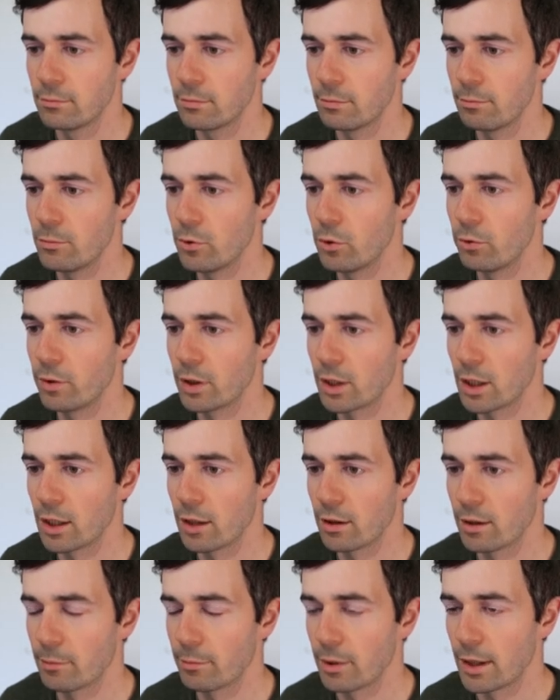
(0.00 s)
moving
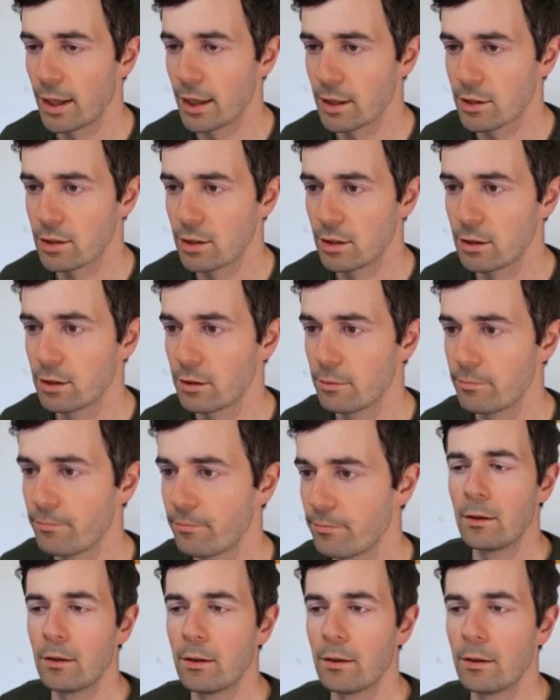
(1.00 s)
anything by accident.
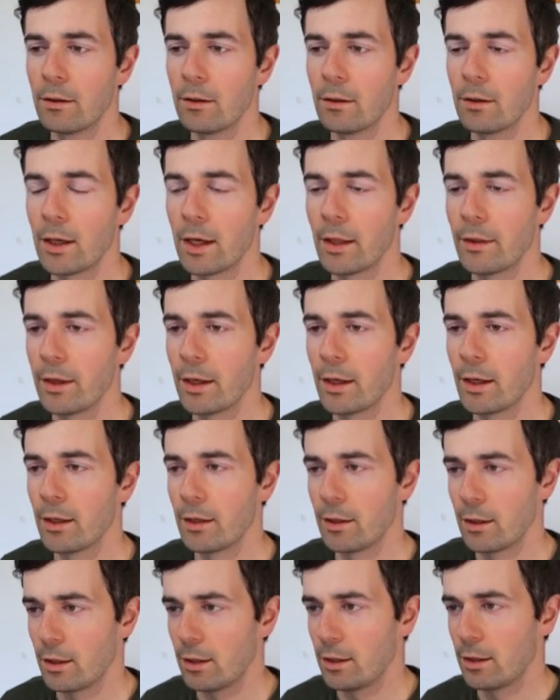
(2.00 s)
And
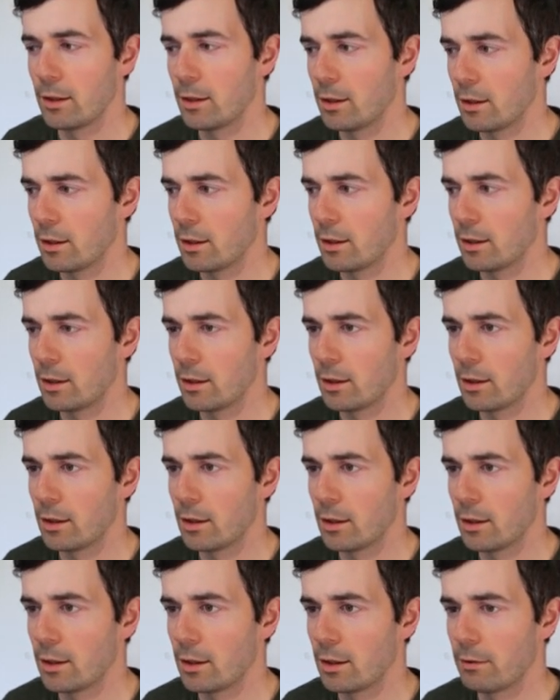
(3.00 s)
then
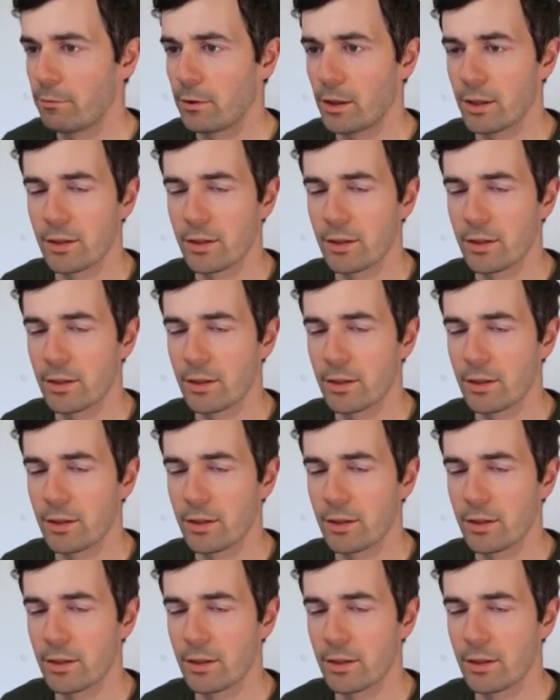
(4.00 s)
if I